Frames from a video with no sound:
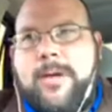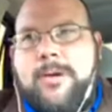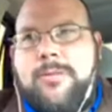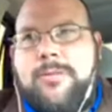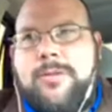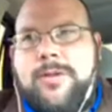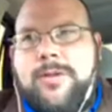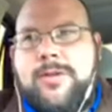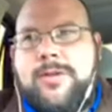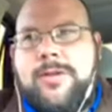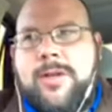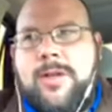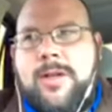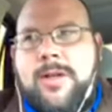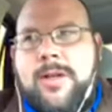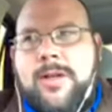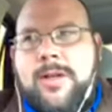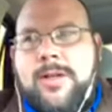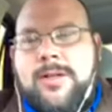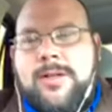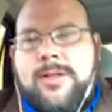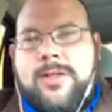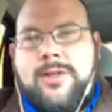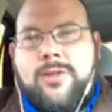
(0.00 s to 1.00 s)

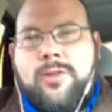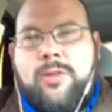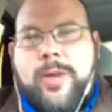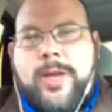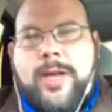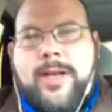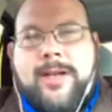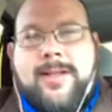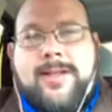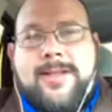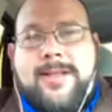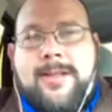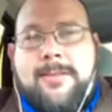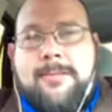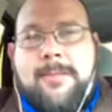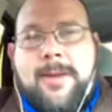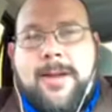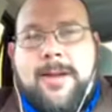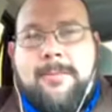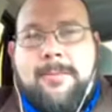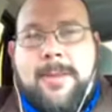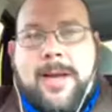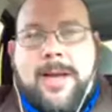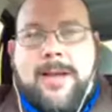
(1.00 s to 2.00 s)
just weakness
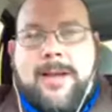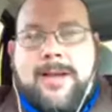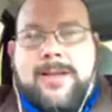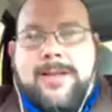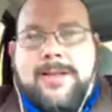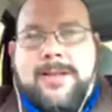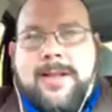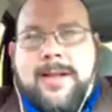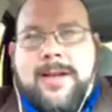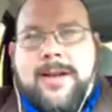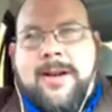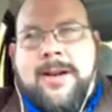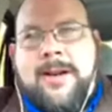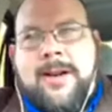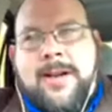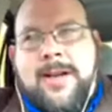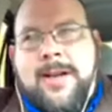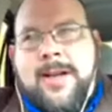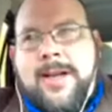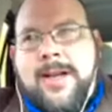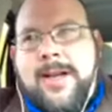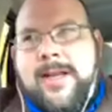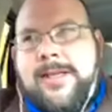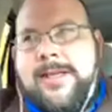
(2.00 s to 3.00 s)
and balance there.
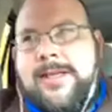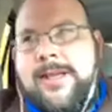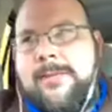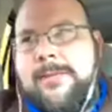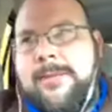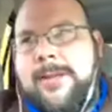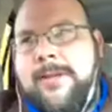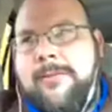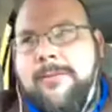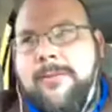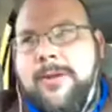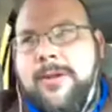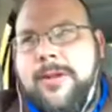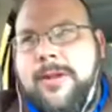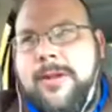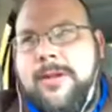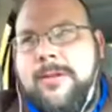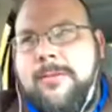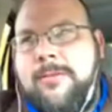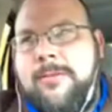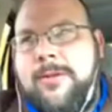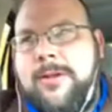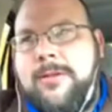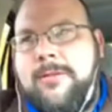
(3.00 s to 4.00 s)
And same thing with
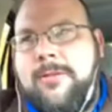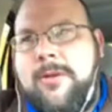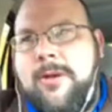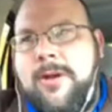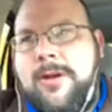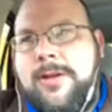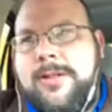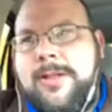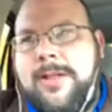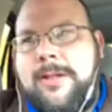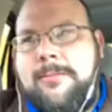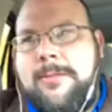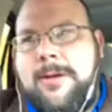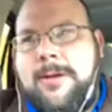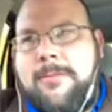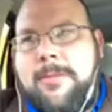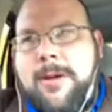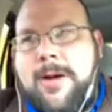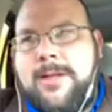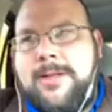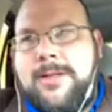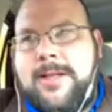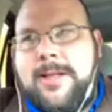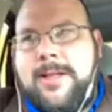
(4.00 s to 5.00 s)
walking to the
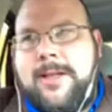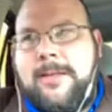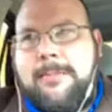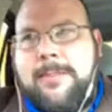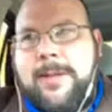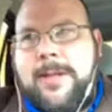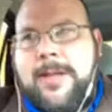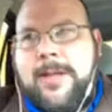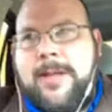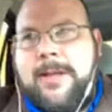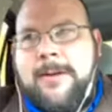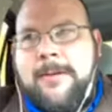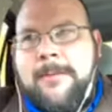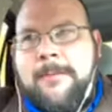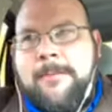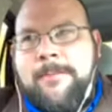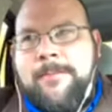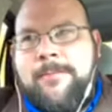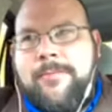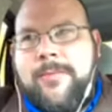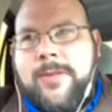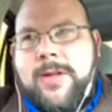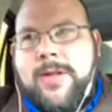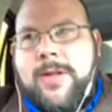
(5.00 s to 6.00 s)
mailbox. That could be
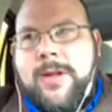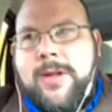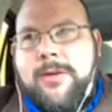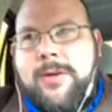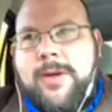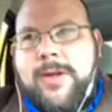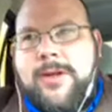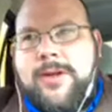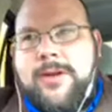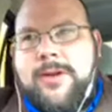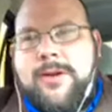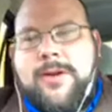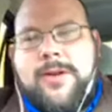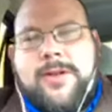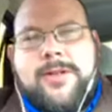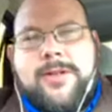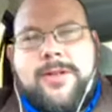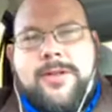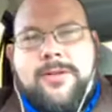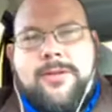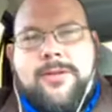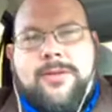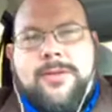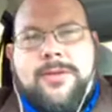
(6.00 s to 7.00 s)
endurance
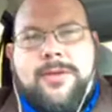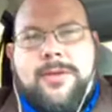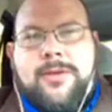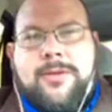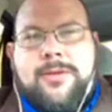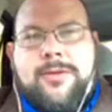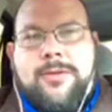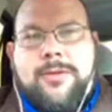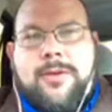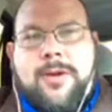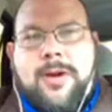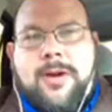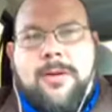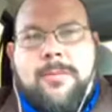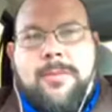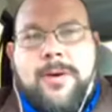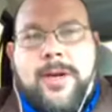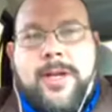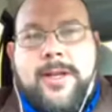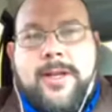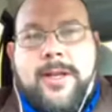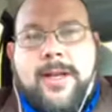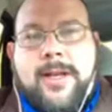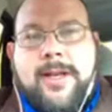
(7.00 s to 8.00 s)
due to
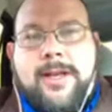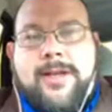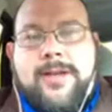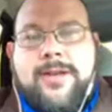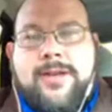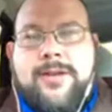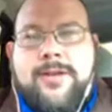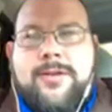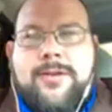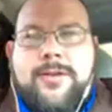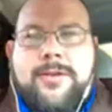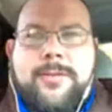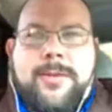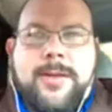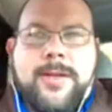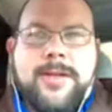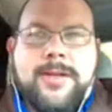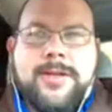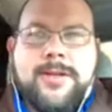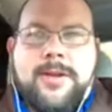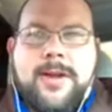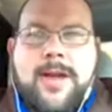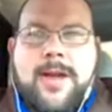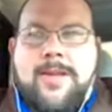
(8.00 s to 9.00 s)
breathing issues
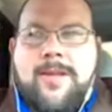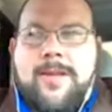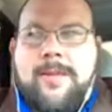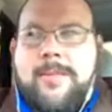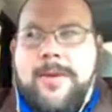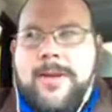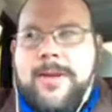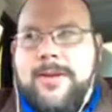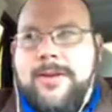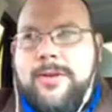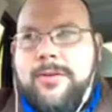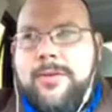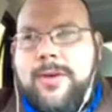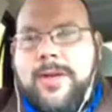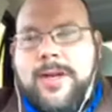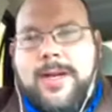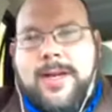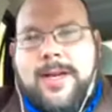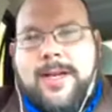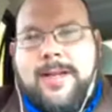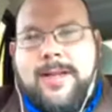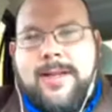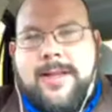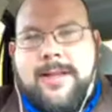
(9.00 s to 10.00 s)
because you haven't been doing
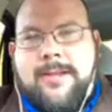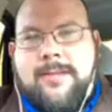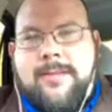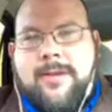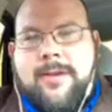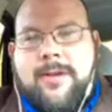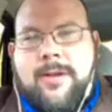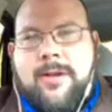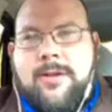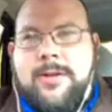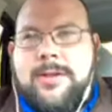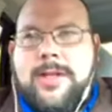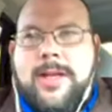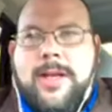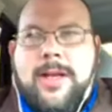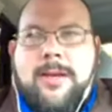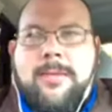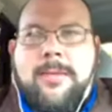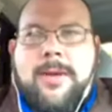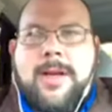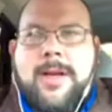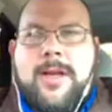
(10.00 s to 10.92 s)
anything for a long time.